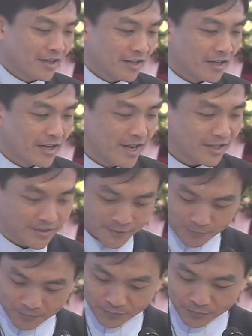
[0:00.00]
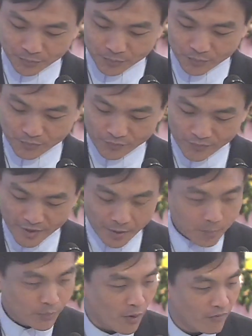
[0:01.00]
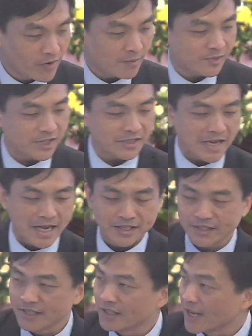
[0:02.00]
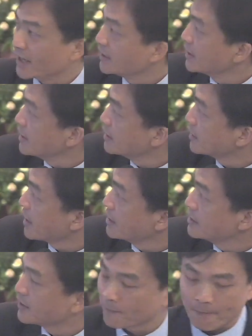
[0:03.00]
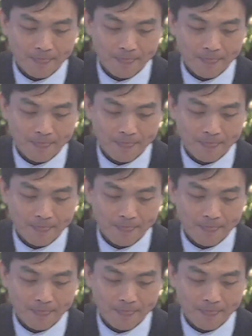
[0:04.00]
Next, Proverbs 19:19 says,